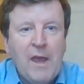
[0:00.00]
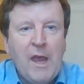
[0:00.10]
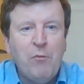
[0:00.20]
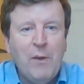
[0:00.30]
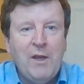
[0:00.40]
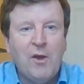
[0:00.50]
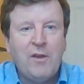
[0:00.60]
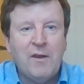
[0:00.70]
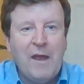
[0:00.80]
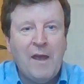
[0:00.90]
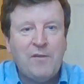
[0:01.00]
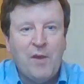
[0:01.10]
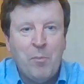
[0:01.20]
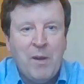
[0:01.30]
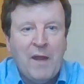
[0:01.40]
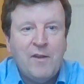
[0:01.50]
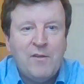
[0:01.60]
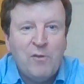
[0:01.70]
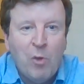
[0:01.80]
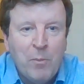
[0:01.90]
If we look at
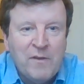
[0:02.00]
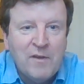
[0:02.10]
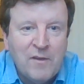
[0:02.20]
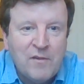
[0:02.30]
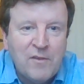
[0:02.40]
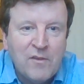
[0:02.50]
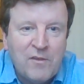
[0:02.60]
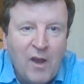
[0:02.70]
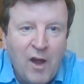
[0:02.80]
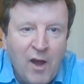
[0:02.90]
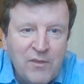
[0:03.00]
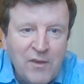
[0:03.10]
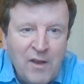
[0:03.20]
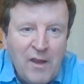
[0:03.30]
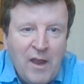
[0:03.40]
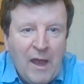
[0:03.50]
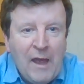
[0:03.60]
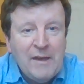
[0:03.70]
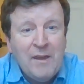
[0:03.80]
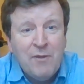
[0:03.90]
exoplanets orbiting distant stars,
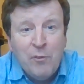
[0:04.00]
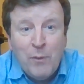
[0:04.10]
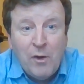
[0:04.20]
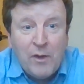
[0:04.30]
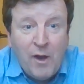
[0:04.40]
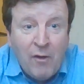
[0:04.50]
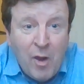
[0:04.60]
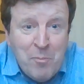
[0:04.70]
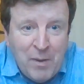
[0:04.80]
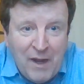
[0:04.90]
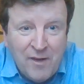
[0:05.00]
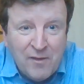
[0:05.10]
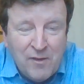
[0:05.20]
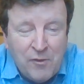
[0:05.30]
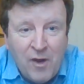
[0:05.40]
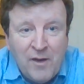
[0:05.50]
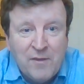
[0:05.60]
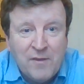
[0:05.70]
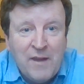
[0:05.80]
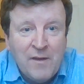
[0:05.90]
and even if we look at our own planet and try and
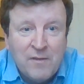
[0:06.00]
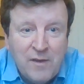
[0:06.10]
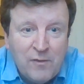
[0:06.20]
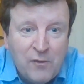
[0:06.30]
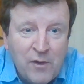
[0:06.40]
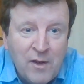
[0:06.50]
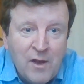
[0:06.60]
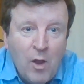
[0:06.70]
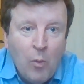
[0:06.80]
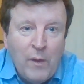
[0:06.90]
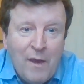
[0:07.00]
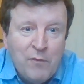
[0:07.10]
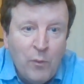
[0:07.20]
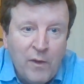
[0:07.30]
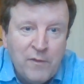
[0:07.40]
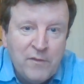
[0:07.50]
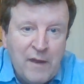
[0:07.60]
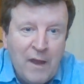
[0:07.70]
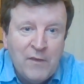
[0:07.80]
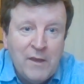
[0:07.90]
understand its history, we have to
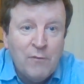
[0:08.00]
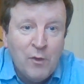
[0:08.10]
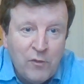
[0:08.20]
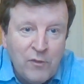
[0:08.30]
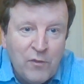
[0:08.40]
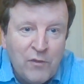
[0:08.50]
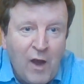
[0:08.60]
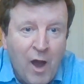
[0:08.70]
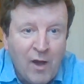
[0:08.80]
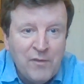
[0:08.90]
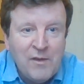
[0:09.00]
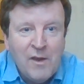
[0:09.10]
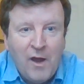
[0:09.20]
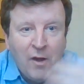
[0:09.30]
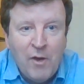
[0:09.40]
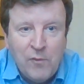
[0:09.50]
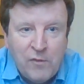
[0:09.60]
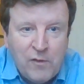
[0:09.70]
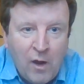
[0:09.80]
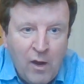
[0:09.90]
understand the evolution of stars. Our own
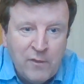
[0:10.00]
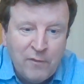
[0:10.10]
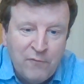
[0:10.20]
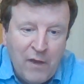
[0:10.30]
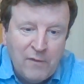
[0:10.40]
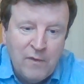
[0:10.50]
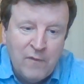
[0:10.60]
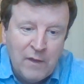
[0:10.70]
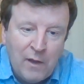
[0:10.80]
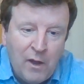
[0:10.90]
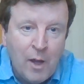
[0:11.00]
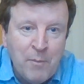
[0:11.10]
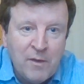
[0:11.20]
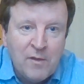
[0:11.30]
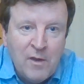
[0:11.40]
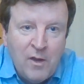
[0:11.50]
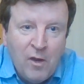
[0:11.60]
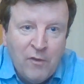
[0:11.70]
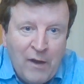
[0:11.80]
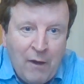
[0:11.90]
star has affected the climate
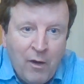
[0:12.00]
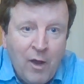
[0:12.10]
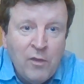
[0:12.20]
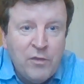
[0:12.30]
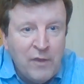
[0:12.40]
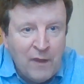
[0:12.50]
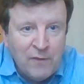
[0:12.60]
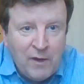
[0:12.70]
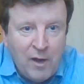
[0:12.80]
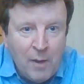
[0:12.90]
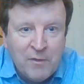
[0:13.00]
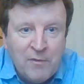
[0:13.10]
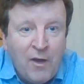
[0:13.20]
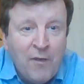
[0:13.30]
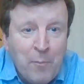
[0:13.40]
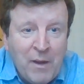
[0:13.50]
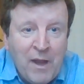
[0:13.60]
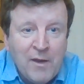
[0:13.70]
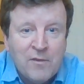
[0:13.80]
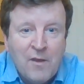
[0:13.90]
of our Earth and the climate of other
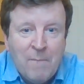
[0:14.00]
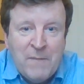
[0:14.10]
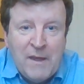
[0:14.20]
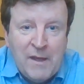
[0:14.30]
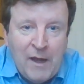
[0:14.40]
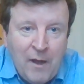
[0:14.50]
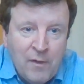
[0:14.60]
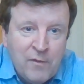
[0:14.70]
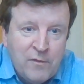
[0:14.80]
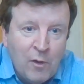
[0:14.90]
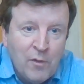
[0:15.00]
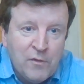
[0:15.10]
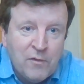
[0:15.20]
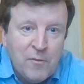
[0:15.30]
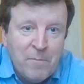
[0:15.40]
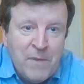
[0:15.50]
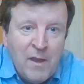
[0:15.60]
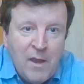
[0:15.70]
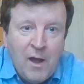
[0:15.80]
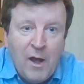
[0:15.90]
planets in our solar system.
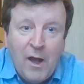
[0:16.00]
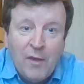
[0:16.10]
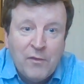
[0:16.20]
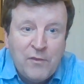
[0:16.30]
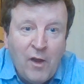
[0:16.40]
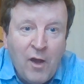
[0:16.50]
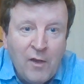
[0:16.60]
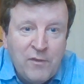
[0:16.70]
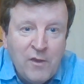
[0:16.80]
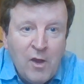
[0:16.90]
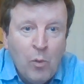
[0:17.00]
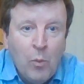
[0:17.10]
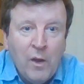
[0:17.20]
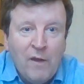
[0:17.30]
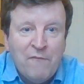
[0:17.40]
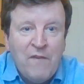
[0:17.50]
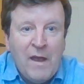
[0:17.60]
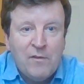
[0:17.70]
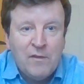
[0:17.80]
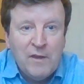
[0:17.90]
Other stars will
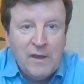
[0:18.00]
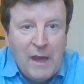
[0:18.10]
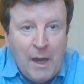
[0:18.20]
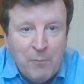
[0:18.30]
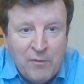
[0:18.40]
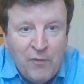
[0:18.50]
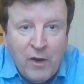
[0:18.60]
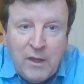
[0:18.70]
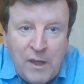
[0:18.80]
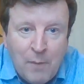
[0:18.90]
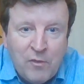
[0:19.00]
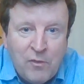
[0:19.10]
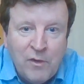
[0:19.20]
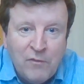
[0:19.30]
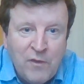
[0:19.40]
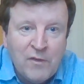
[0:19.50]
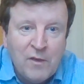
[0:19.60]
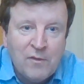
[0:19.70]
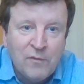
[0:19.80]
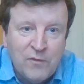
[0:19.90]
affect the atmospheric chemistry and
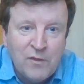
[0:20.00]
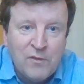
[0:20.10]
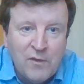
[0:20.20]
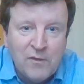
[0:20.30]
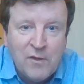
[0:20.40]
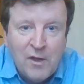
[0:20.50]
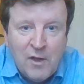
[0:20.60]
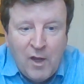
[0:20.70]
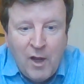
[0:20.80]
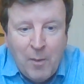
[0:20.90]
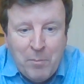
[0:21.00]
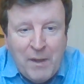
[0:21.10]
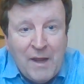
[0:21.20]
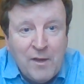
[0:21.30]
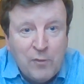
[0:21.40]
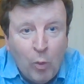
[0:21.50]
physics of distant planets